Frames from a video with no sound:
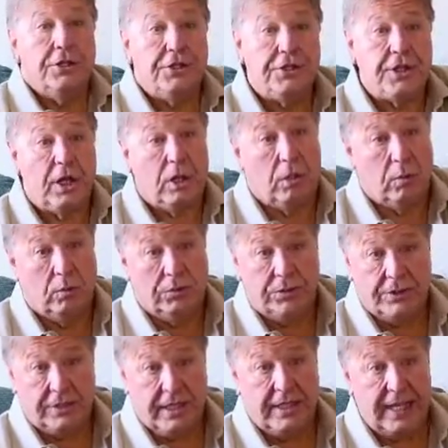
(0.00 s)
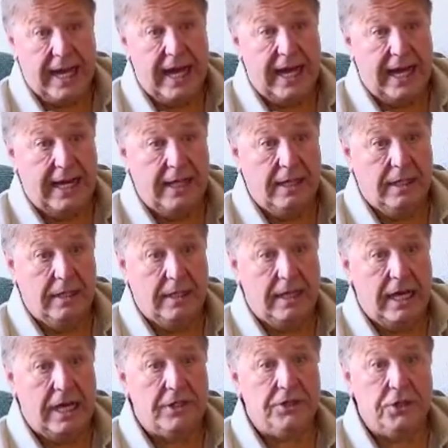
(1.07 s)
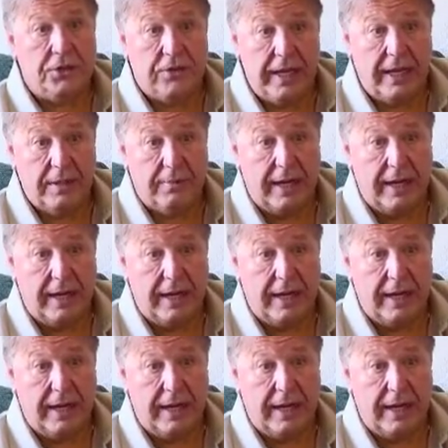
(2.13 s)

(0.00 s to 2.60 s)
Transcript: So today, as you think